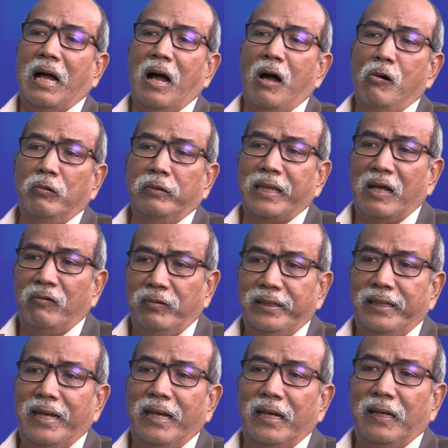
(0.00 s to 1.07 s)
house every
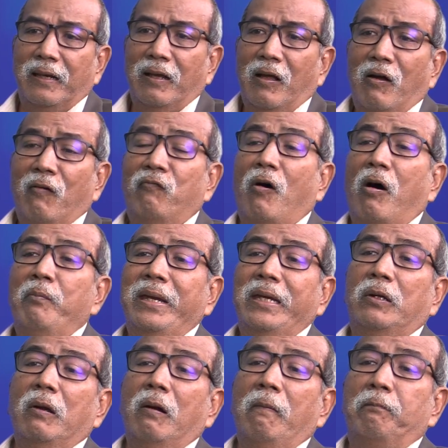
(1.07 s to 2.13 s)
day for me
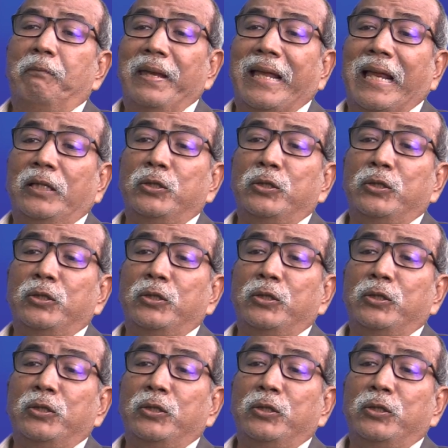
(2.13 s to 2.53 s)
to pick and